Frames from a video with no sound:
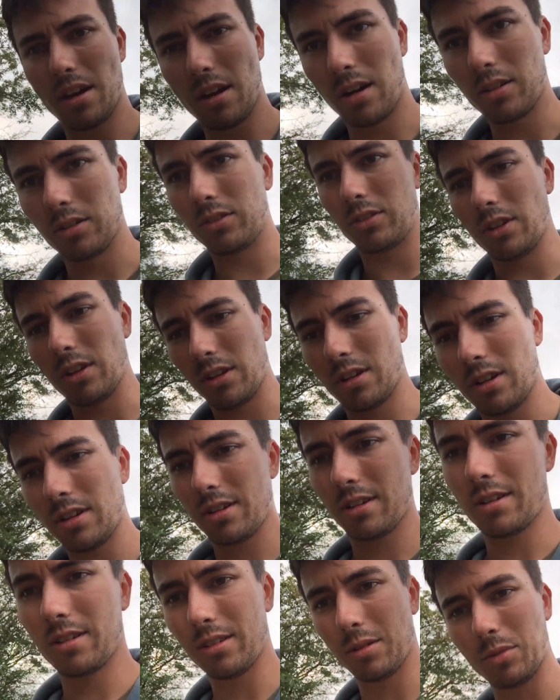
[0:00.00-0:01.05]
I'd
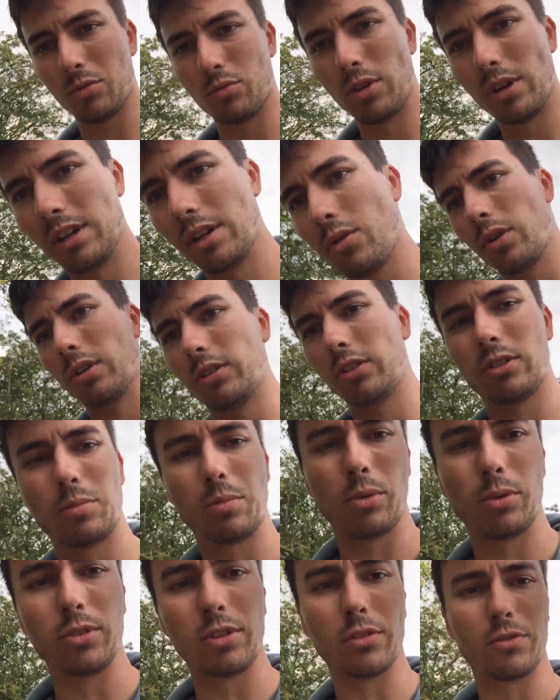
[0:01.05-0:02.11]
be really quite
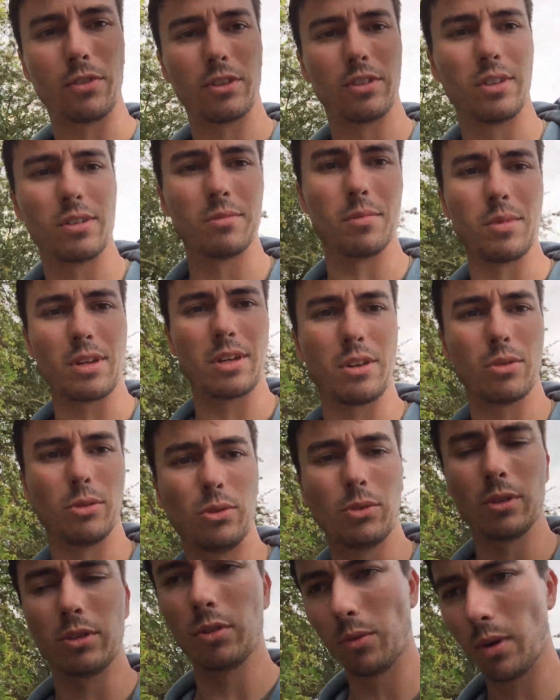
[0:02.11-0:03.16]
disappointed if I didn't make it all
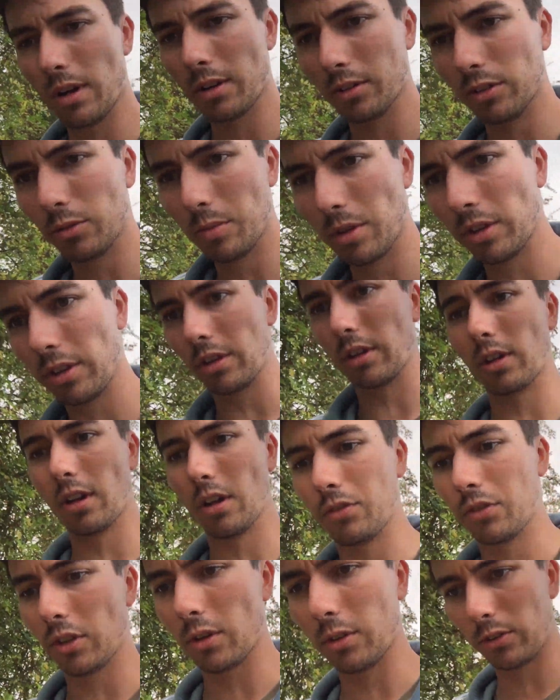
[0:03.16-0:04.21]
the way to Wayland Smithy. I'd
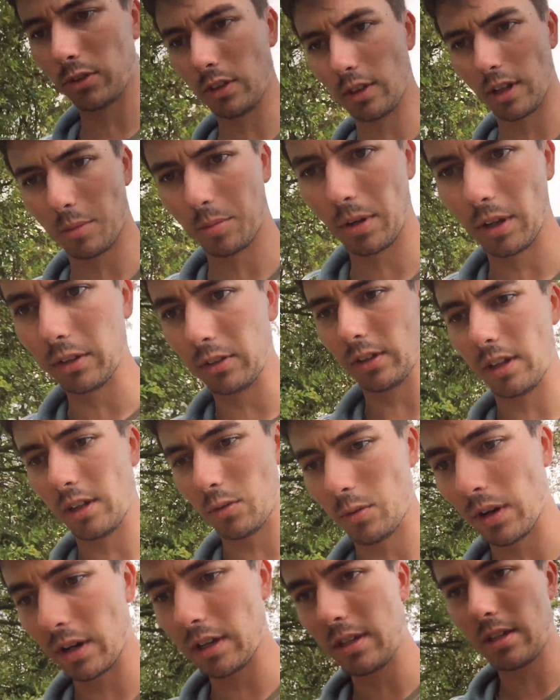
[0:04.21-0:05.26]
love to go and see that place
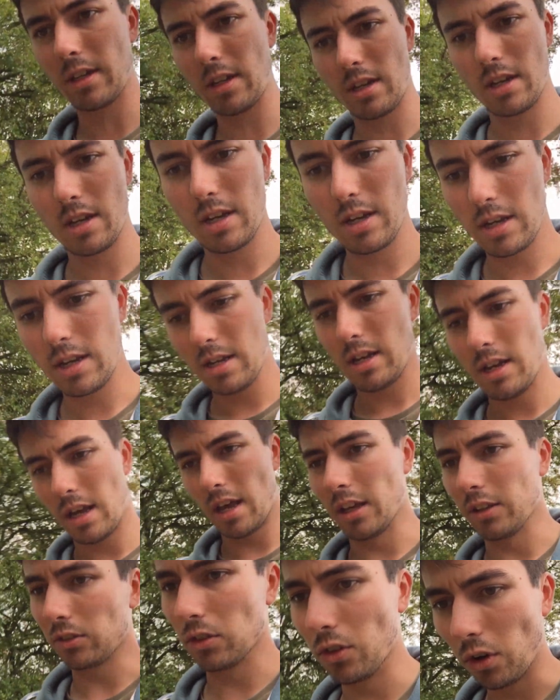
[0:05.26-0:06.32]
anyway.
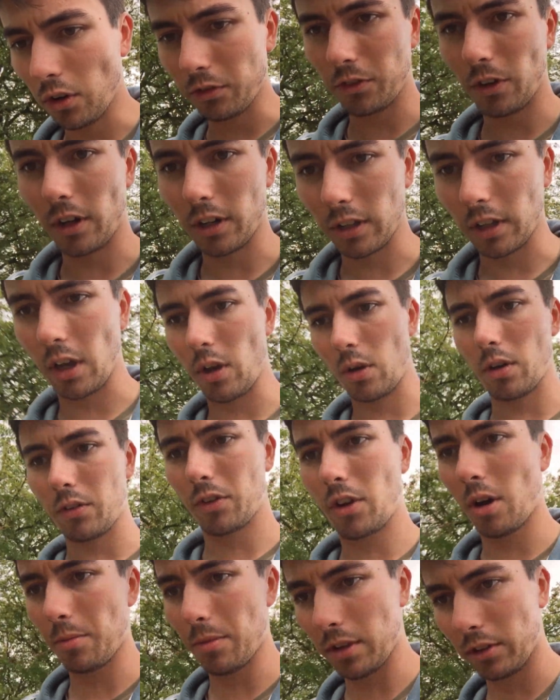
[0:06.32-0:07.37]
It's not far to go. I've
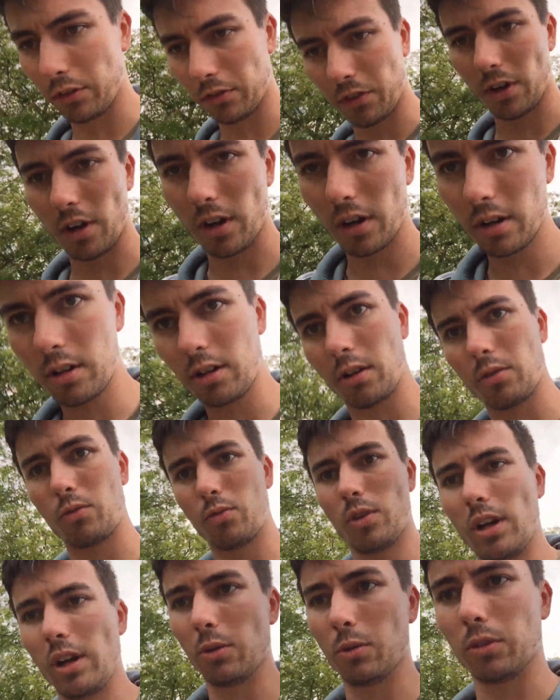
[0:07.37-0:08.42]
come this far. I
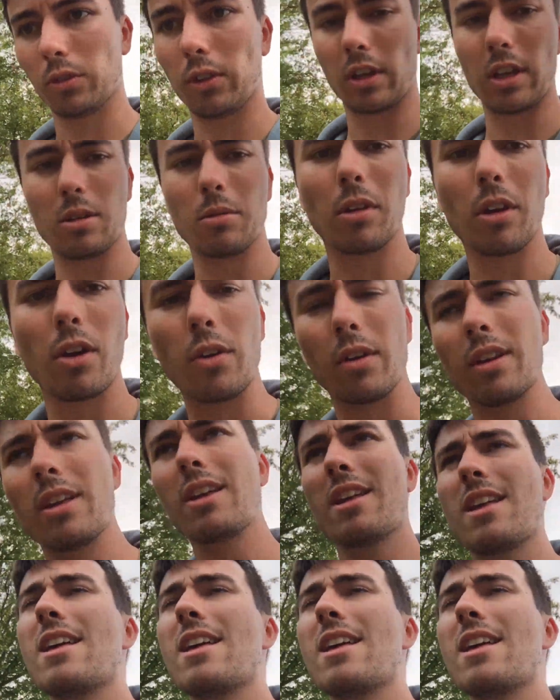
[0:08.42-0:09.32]
really want to keep going.